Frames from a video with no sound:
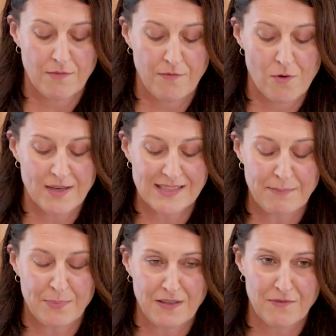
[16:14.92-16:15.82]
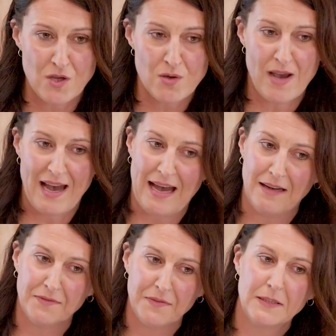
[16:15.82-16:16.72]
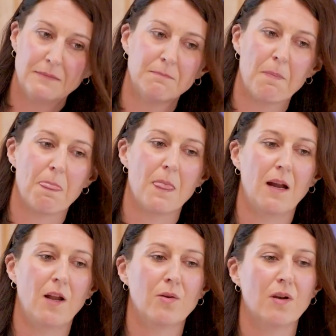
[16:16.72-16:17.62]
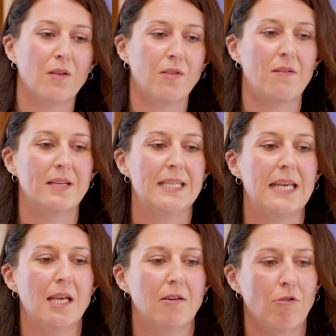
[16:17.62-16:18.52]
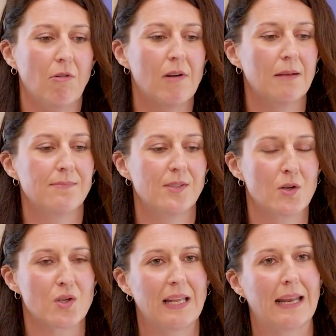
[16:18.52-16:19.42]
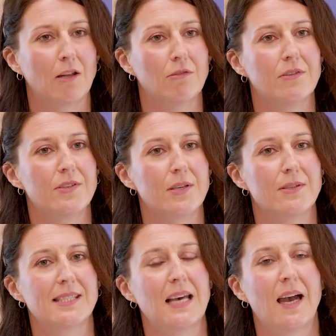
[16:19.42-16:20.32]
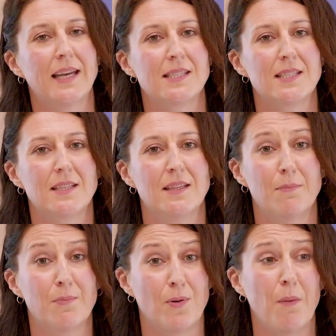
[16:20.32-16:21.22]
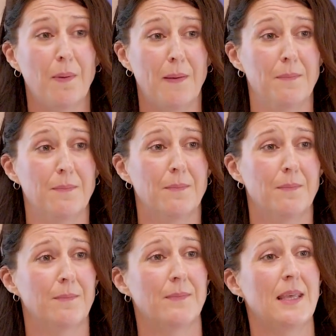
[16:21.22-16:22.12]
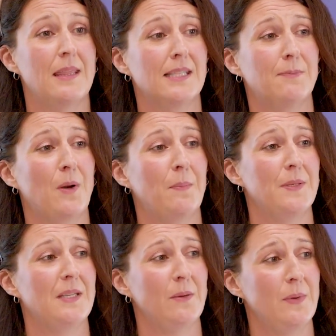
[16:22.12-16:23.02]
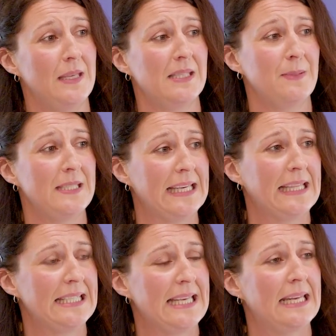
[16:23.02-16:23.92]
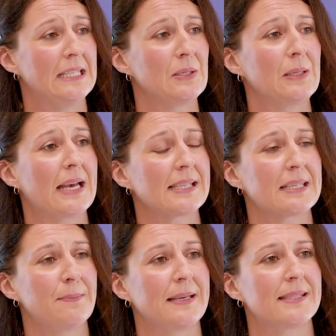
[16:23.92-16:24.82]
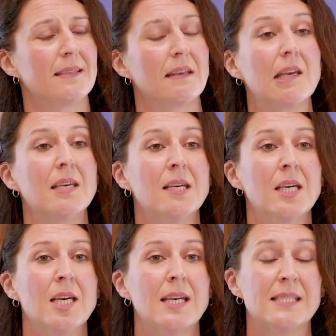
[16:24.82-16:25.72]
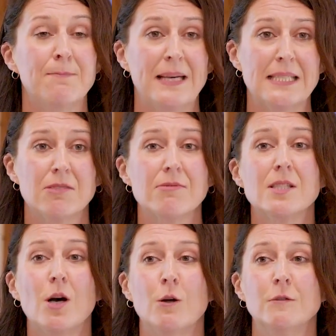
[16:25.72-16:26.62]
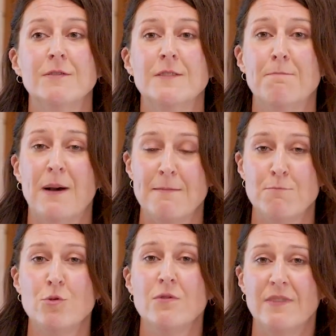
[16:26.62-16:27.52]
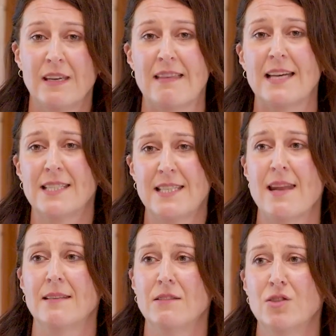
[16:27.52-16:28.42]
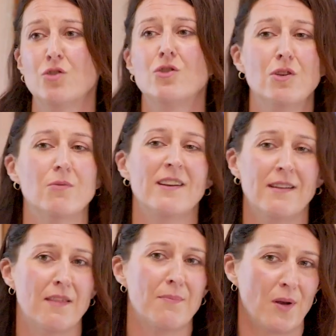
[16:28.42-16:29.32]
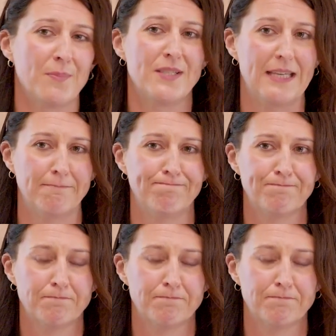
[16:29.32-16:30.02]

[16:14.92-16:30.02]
For example, if you have a local authority or a social landlord who decides that the problem in this property with this particular tenant who lacks capacity is best resolved by moving that tenant to another property.